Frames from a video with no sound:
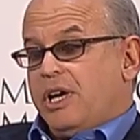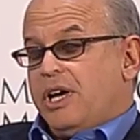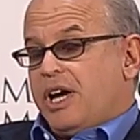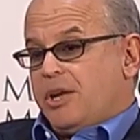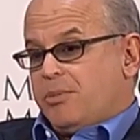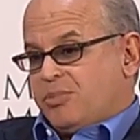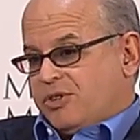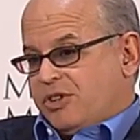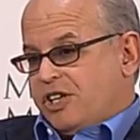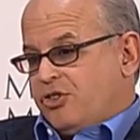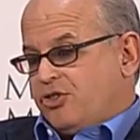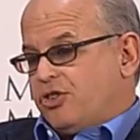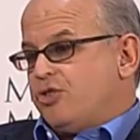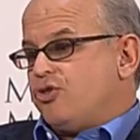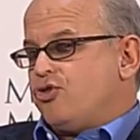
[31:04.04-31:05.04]
and
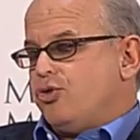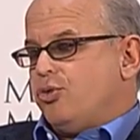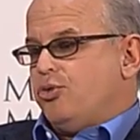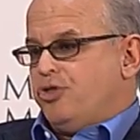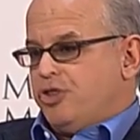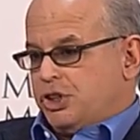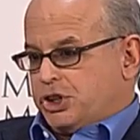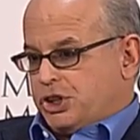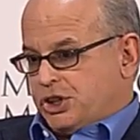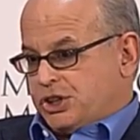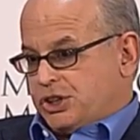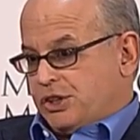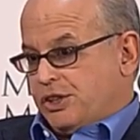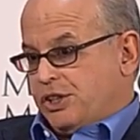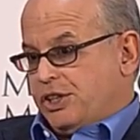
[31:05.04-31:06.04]
place it
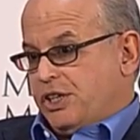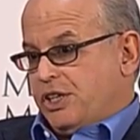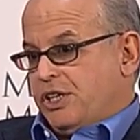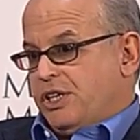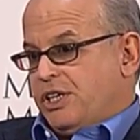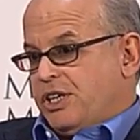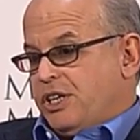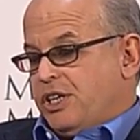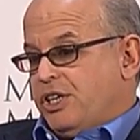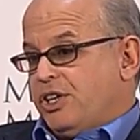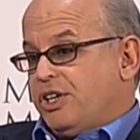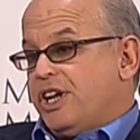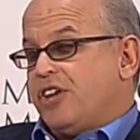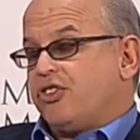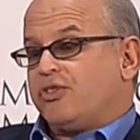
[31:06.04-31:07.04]
judiciously in
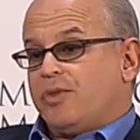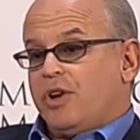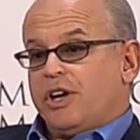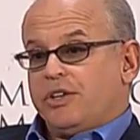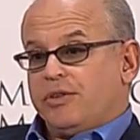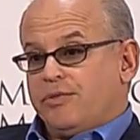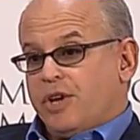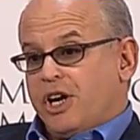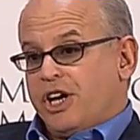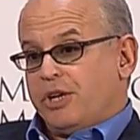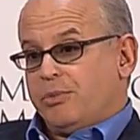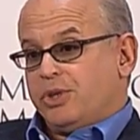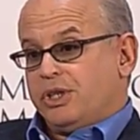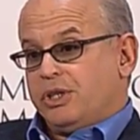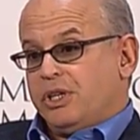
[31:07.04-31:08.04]
an SVOD
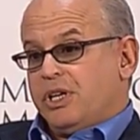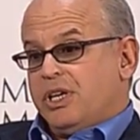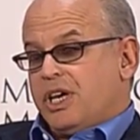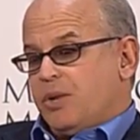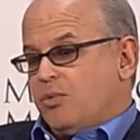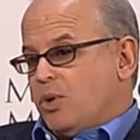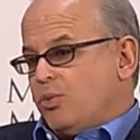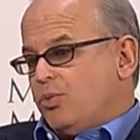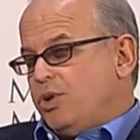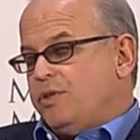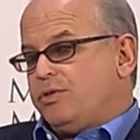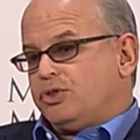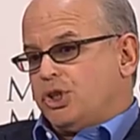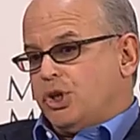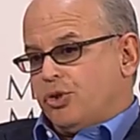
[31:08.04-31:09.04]
environment. And what
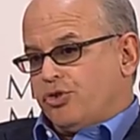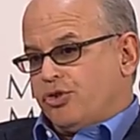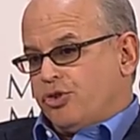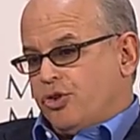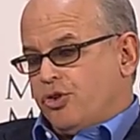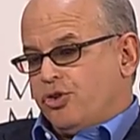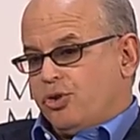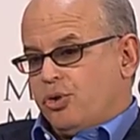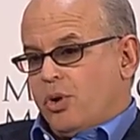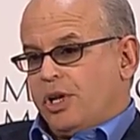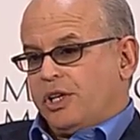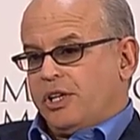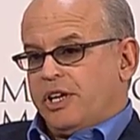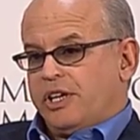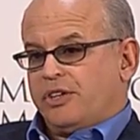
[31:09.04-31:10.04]
we've chosen to do,
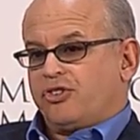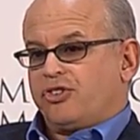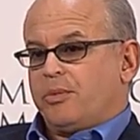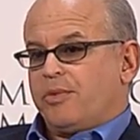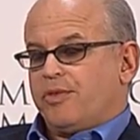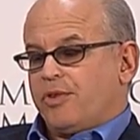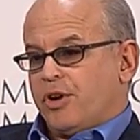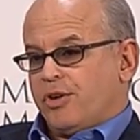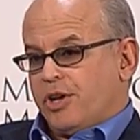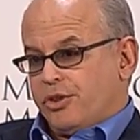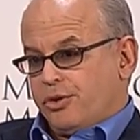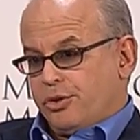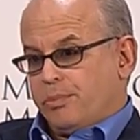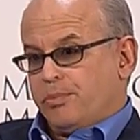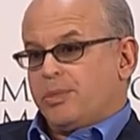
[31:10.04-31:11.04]
unlike some of our
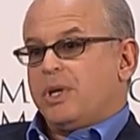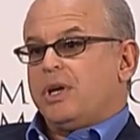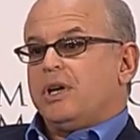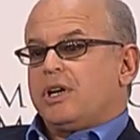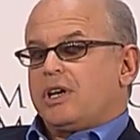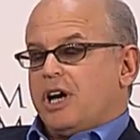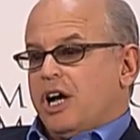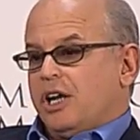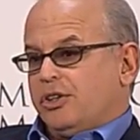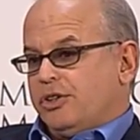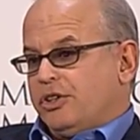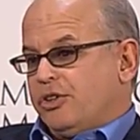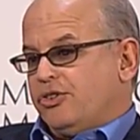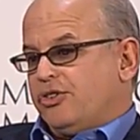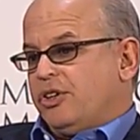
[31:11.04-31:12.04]
other
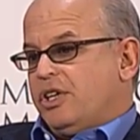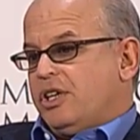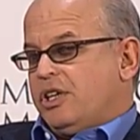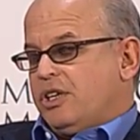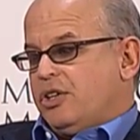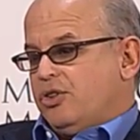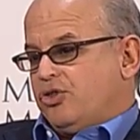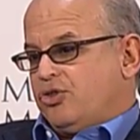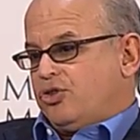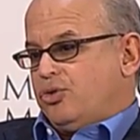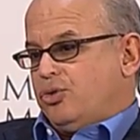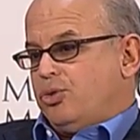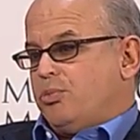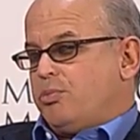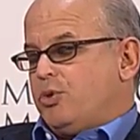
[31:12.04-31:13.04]
colleagues, is
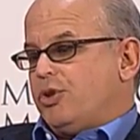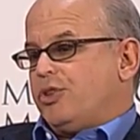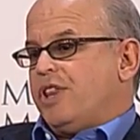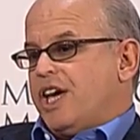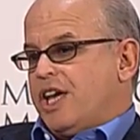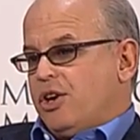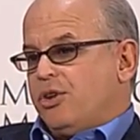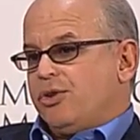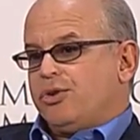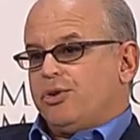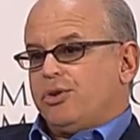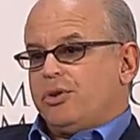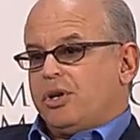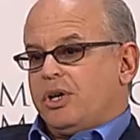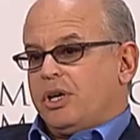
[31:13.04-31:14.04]
to put that
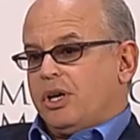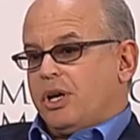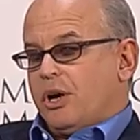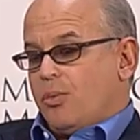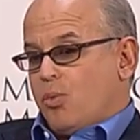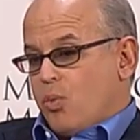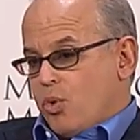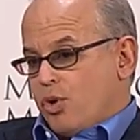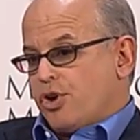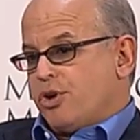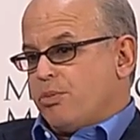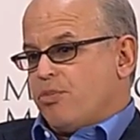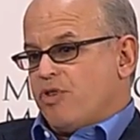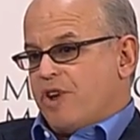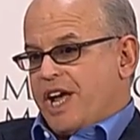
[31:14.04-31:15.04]
under a Warner
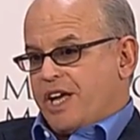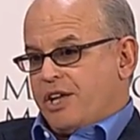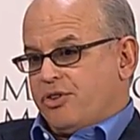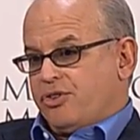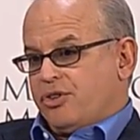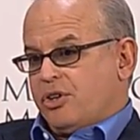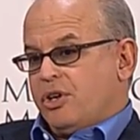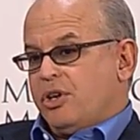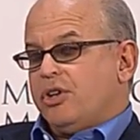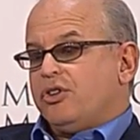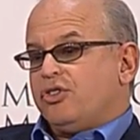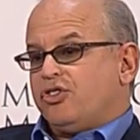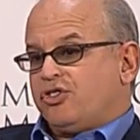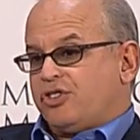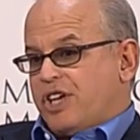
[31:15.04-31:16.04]
brand,
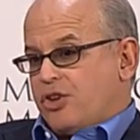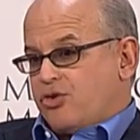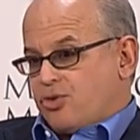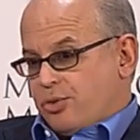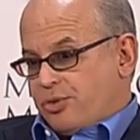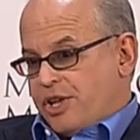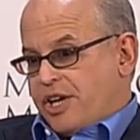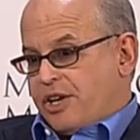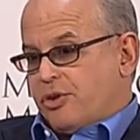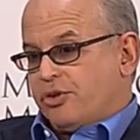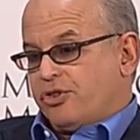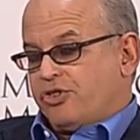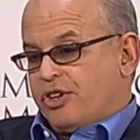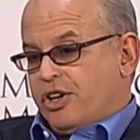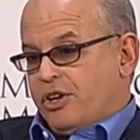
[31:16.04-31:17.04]
schedule that
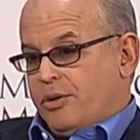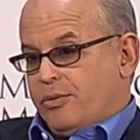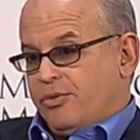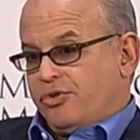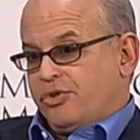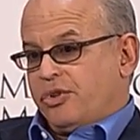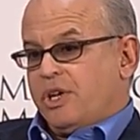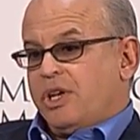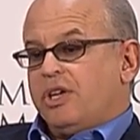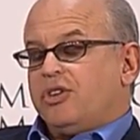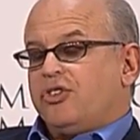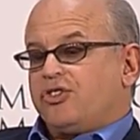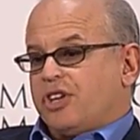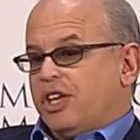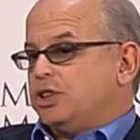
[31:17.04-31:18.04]
ourselves,
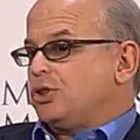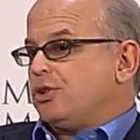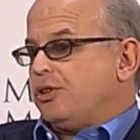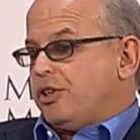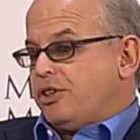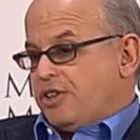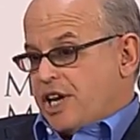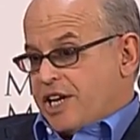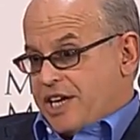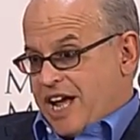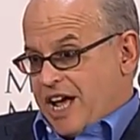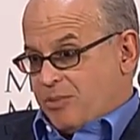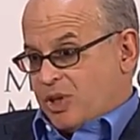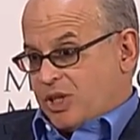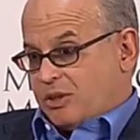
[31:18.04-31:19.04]
schedule it
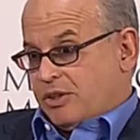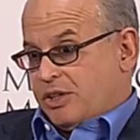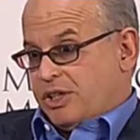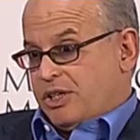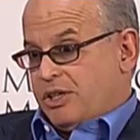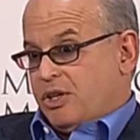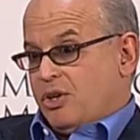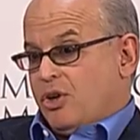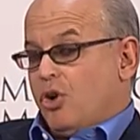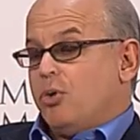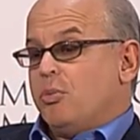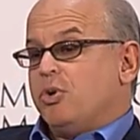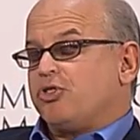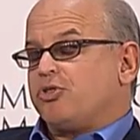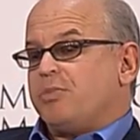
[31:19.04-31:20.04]
dynamically,
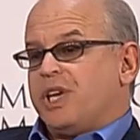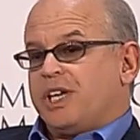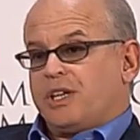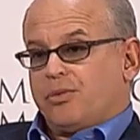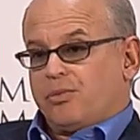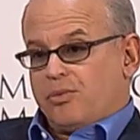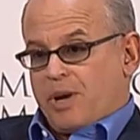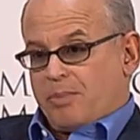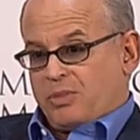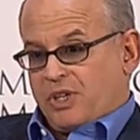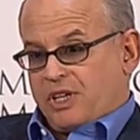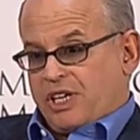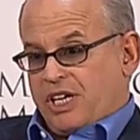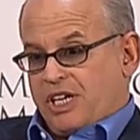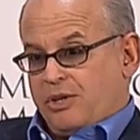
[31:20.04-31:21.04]
almost make it
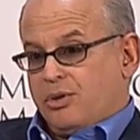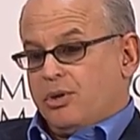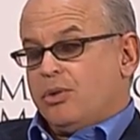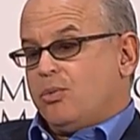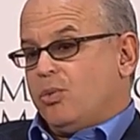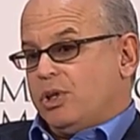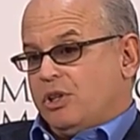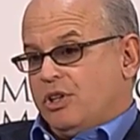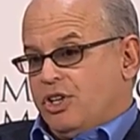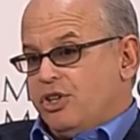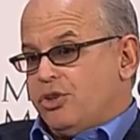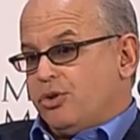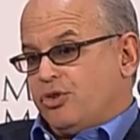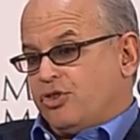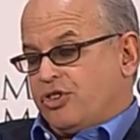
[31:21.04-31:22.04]
replicate what
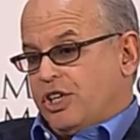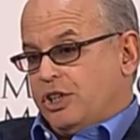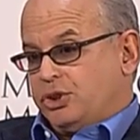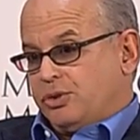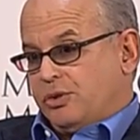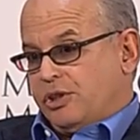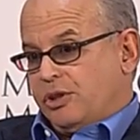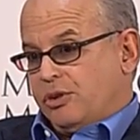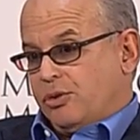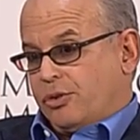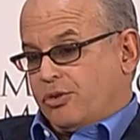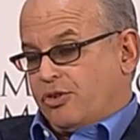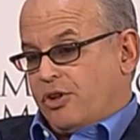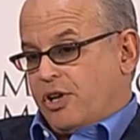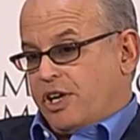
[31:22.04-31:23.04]
linear scheduling
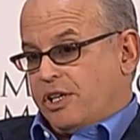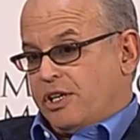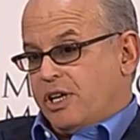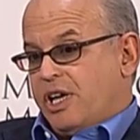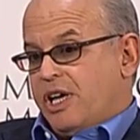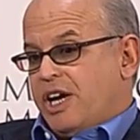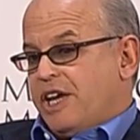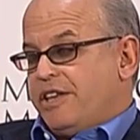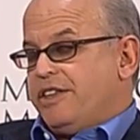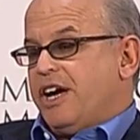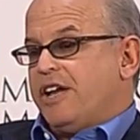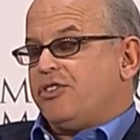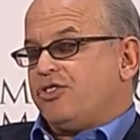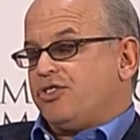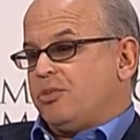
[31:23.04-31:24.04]
looks like, and
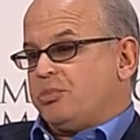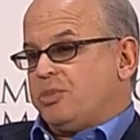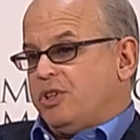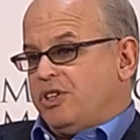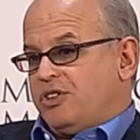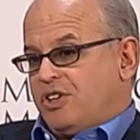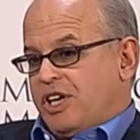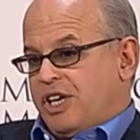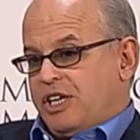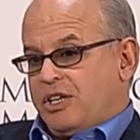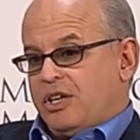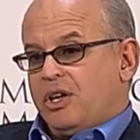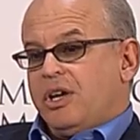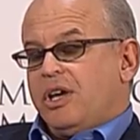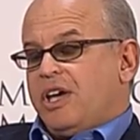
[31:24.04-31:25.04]
not simply take
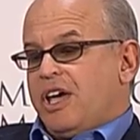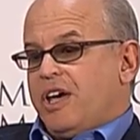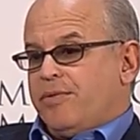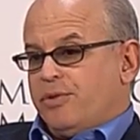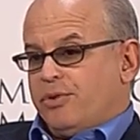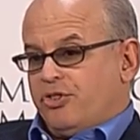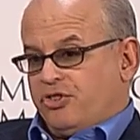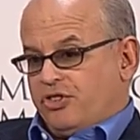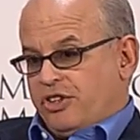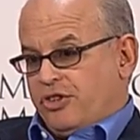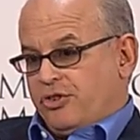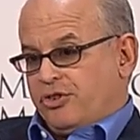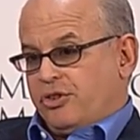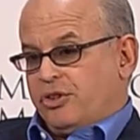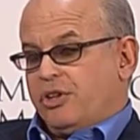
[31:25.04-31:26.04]
every
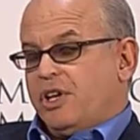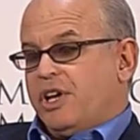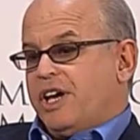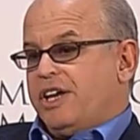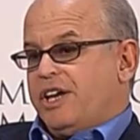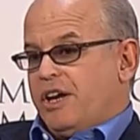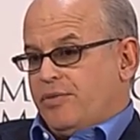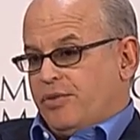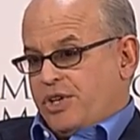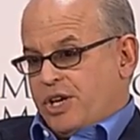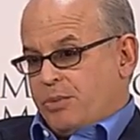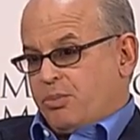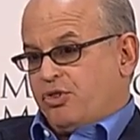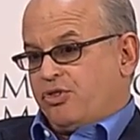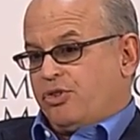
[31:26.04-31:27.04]
season and every
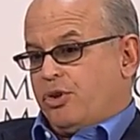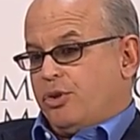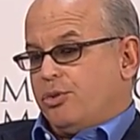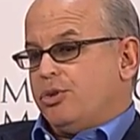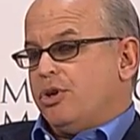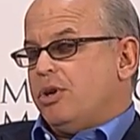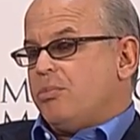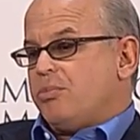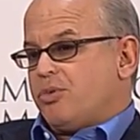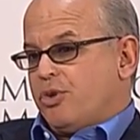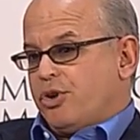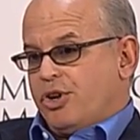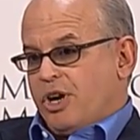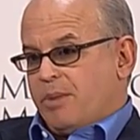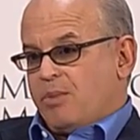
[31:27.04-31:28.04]
episode, put
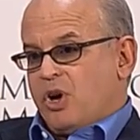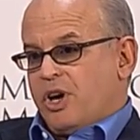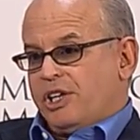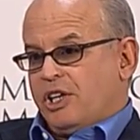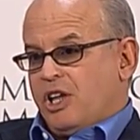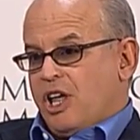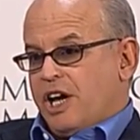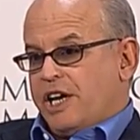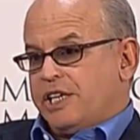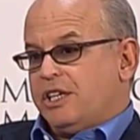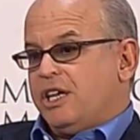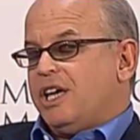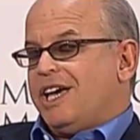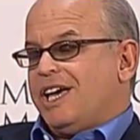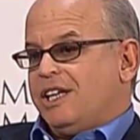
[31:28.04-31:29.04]
it up online,
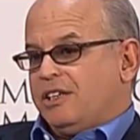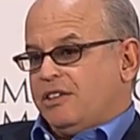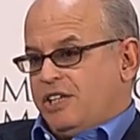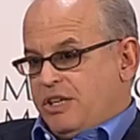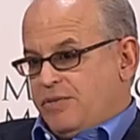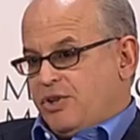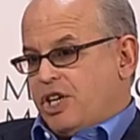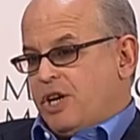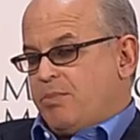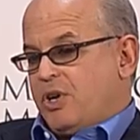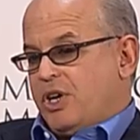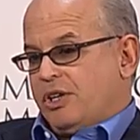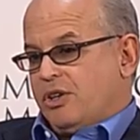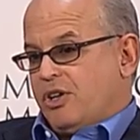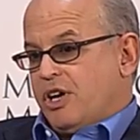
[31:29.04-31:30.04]
and leave it up
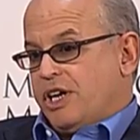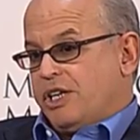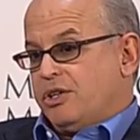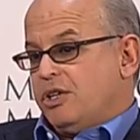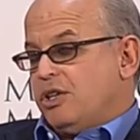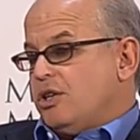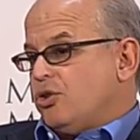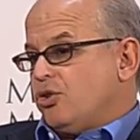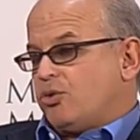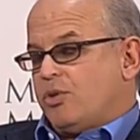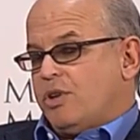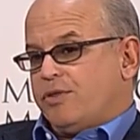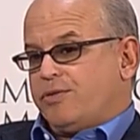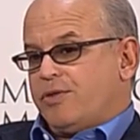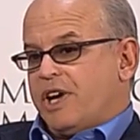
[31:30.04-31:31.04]
online, because
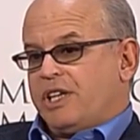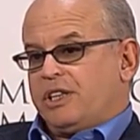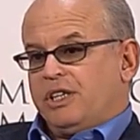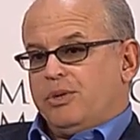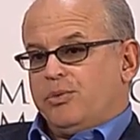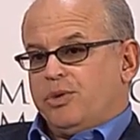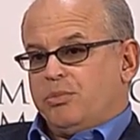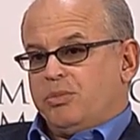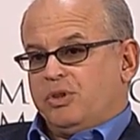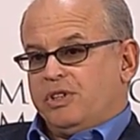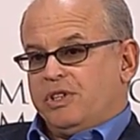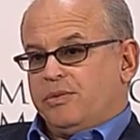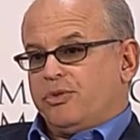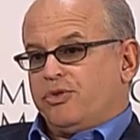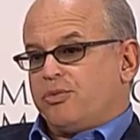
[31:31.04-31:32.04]
quite frankly, we
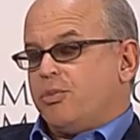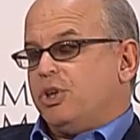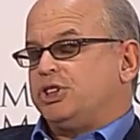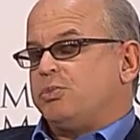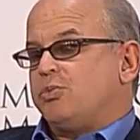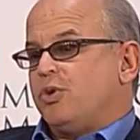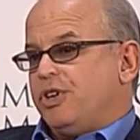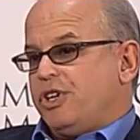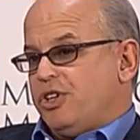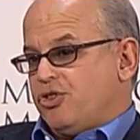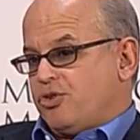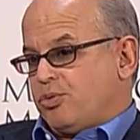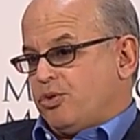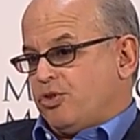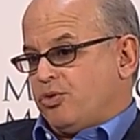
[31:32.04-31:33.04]
believe there's much more
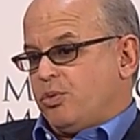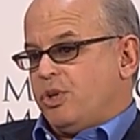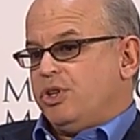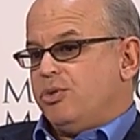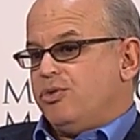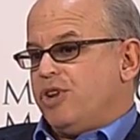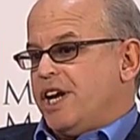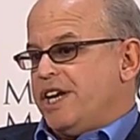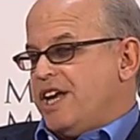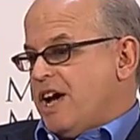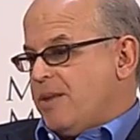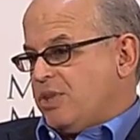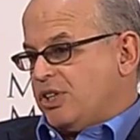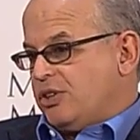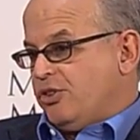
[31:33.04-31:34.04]
interest when you
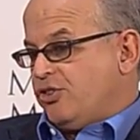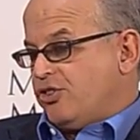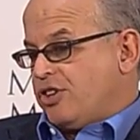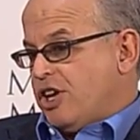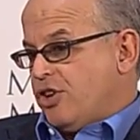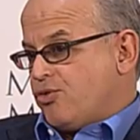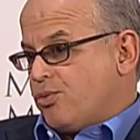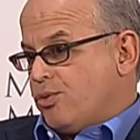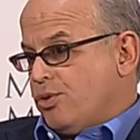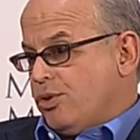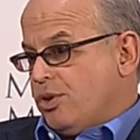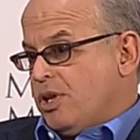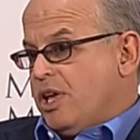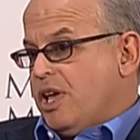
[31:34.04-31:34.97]
dynamically schedule